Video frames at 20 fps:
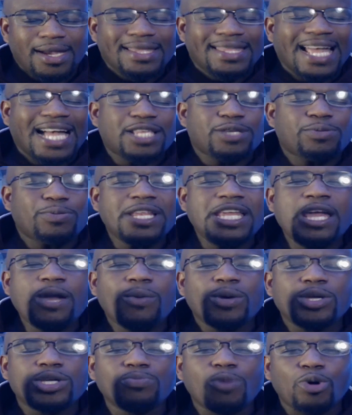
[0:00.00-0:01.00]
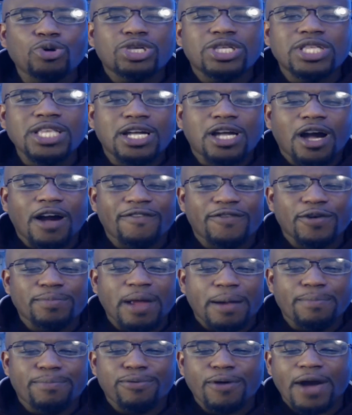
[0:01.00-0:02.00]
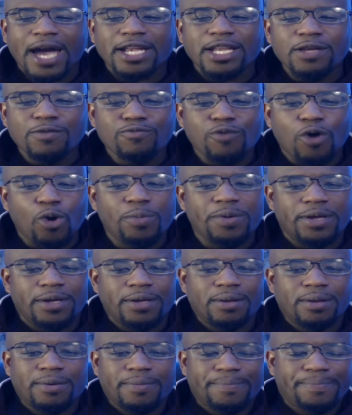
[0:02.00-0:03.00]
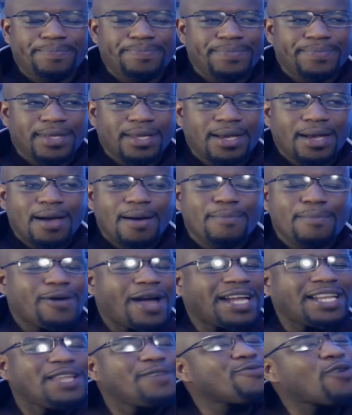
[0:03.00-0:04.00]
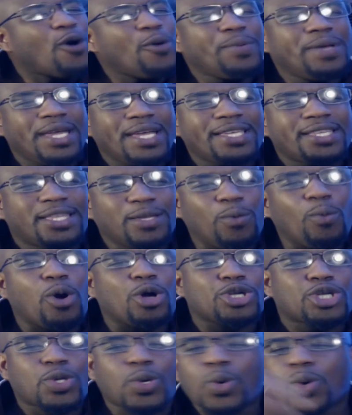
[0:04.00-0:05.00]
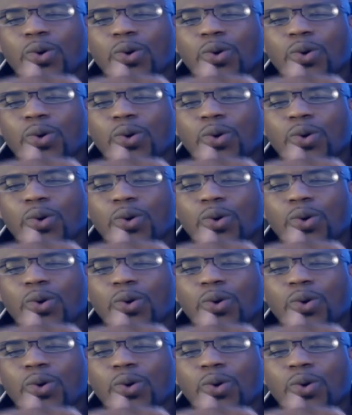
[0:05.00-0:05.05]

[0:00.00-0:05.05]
That's when he was mostly covered by Bradley Roby. Bradley Roby is the worst